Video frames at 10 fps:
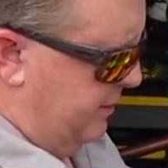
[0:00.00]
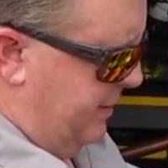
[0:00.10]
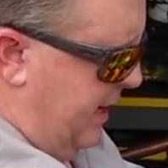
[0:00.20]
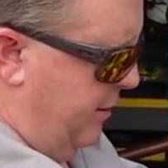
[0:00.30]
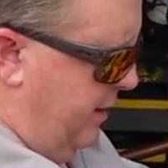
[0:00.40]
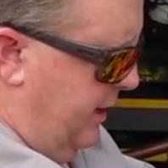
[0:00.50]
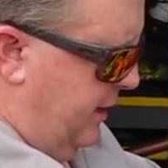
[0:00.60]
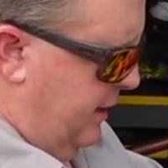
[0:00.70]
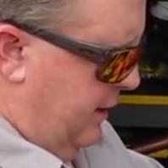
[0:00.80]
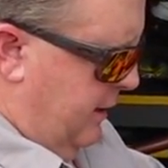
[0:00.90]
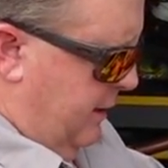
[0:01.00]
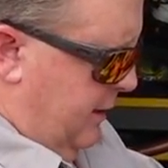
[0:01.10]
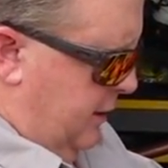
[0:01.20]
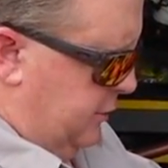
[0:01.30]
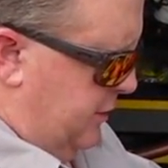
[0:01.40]
in the battery,
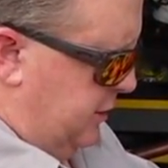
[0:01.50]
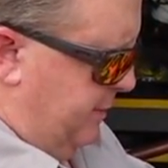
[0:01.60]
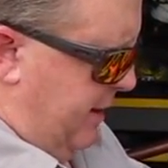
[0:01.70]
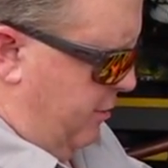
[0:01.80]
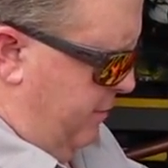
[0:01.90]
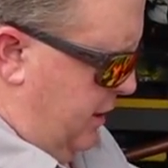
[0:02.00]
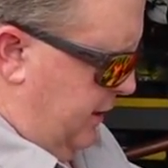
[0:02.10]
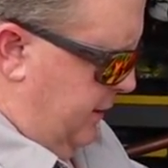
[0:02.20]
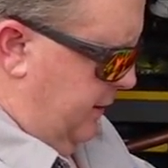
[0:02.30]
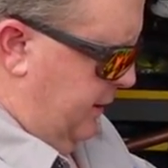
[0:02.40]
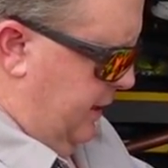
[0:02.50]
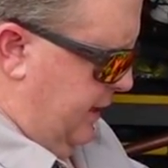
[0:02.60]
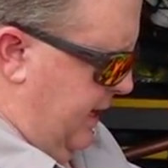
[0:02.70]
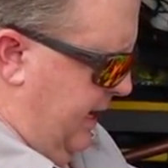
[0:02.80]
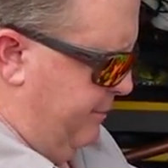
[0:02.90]
as well as the power button.
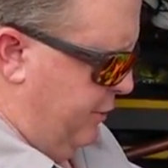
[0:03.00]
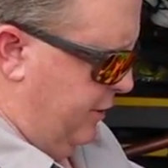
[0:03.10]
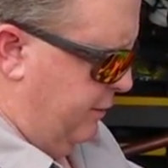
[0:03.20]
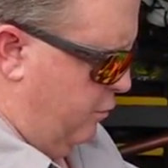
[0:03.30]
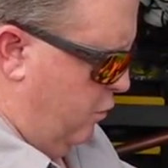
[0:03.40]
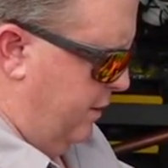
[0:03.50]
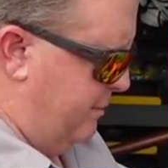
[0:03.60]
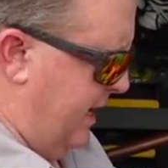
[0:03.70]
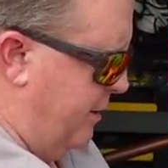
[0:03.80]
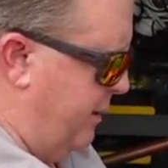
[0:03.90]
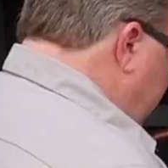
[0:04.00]
It came with one battery.